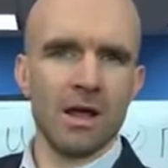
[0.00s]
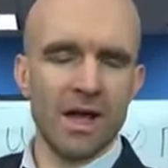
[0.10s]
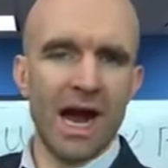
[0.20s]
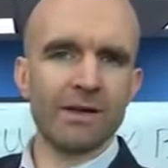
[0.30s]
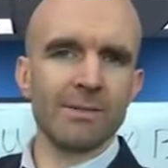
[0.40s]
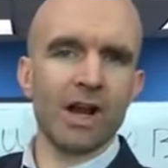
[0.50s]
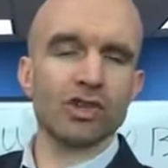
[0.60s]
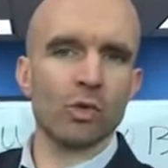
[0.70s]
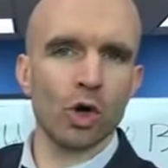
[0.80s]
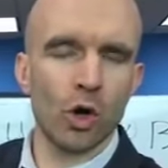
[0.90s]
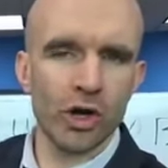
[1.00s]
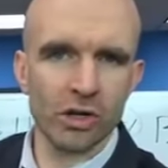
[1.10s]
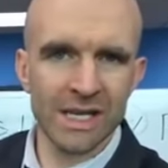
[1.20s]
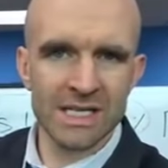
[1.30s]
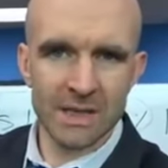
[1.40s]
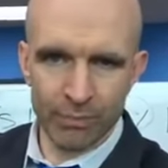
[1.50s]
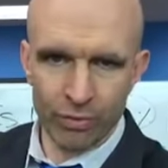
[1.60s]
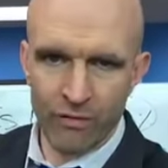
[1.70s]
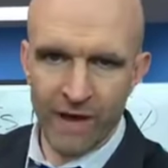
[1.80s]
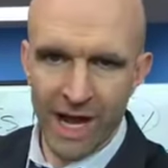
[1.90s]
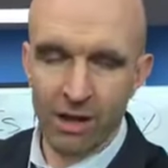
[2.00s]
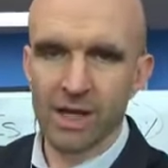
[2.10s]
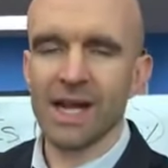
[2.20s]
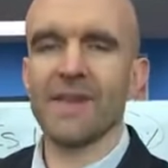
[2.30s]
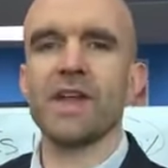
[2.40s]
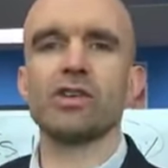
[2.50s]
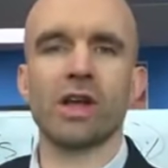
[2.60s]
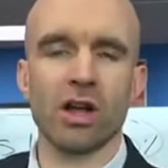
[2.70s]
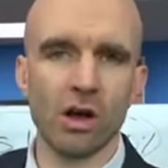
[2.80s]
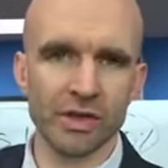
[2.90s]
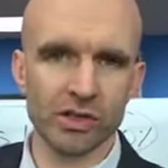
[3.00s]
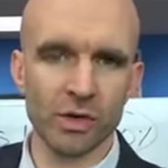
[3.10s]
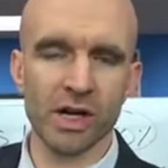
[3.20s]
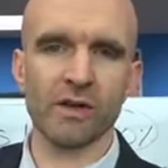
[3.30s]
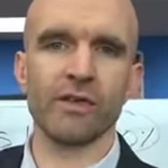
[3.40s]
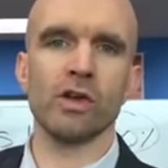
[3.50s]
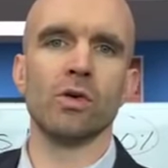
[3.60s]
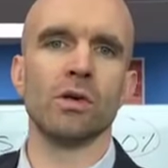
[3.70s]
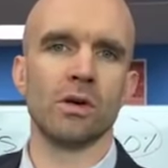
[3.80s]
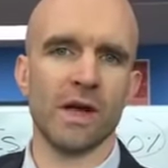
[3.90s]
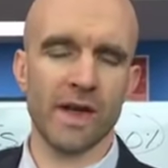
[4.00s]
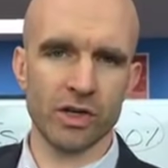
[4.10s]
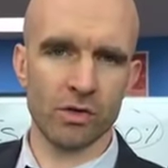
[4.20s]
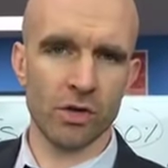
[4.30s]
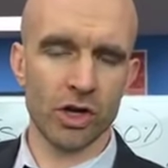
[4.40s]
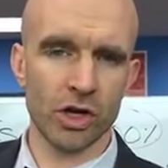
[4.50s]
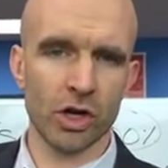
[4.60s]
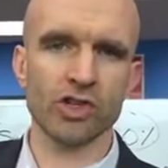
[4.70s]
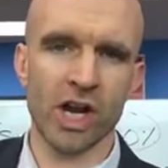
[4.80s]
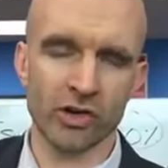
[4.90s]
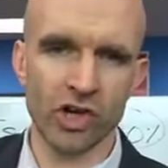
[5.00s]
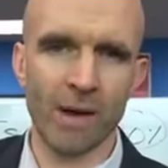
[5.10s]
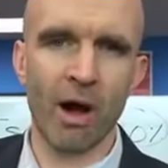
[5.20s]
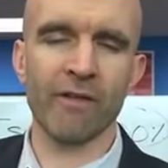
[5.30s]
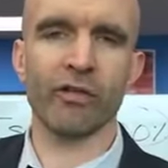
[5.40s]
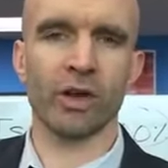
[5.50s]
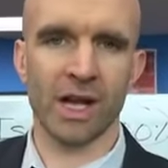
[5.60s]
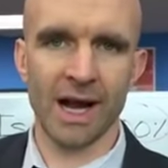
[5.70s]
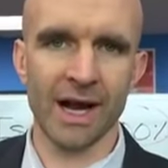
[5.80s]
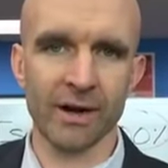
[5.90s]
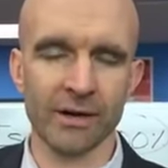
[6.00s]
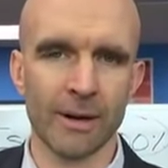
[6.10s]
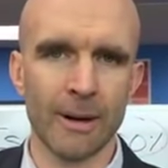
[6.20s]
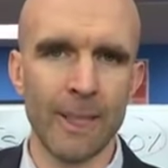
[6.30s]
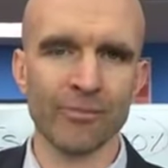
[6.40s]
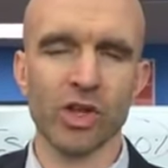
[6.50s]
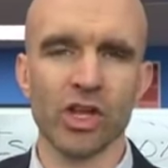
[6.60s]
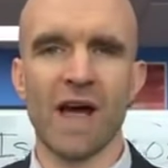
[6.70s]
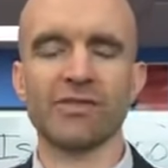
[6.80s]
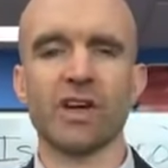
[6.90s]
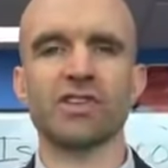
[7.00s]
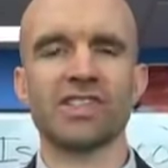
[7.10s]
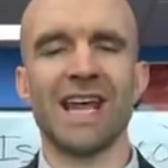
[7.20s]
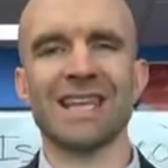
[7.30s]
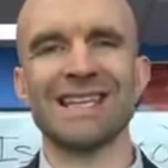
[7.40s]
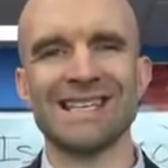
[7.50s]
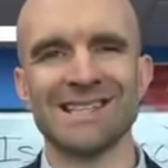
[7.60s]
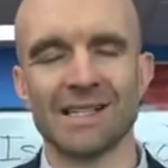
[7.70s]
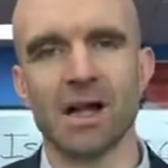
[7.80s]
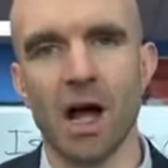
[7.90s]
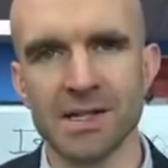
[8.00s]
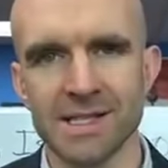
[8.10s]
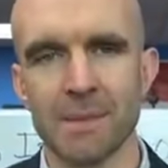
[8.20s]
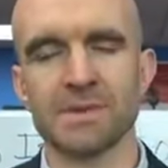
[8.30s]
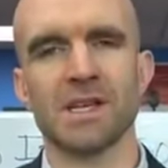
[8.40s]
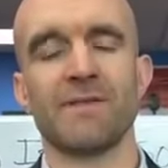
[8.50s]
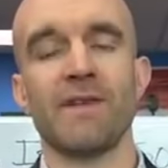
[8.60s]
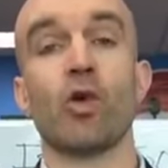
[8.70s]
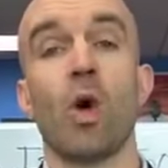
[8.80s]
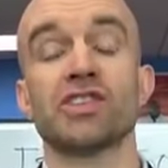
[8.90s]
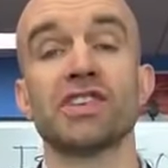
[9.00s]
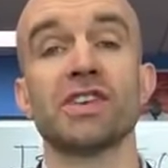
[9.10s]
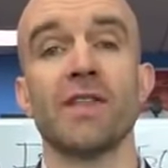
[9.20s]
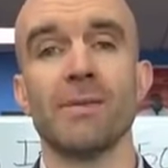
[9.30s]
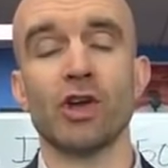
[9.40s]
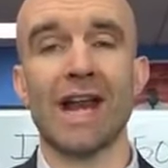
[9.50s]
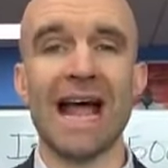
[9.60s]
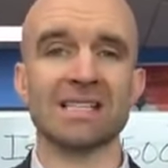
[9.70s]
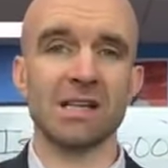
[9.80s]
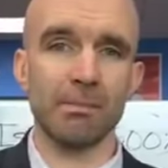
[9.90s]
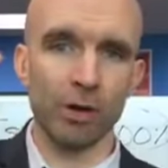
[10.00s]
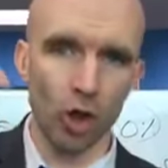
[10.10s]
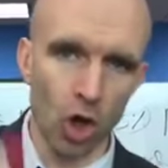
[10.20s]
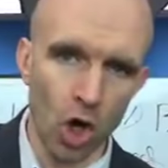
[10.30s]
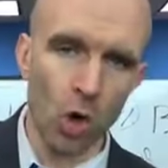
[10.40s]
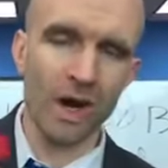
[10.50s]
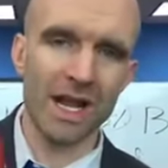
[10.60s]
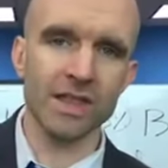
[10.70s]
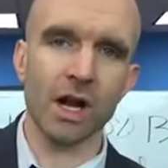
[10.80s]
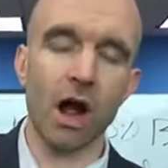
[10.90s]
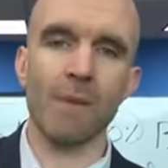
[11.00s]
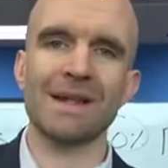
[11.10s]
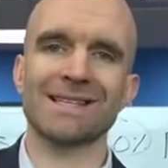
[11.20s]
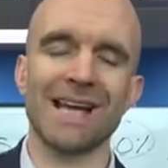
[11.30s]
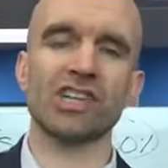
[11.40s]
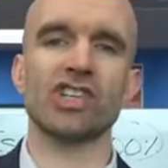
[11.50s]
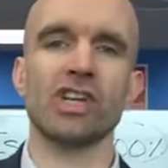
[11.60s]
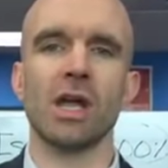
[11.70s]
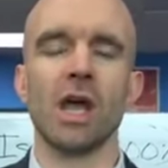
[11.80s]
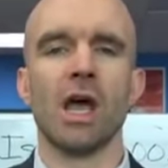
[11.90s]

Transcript: the hiring manager will go to your LinkedIn profile, and then you'll get called into an interview, and then you negotiate your job offer and get hired. You have to understand these six concepts. If you have questions on them, you can ask them below in the comment section.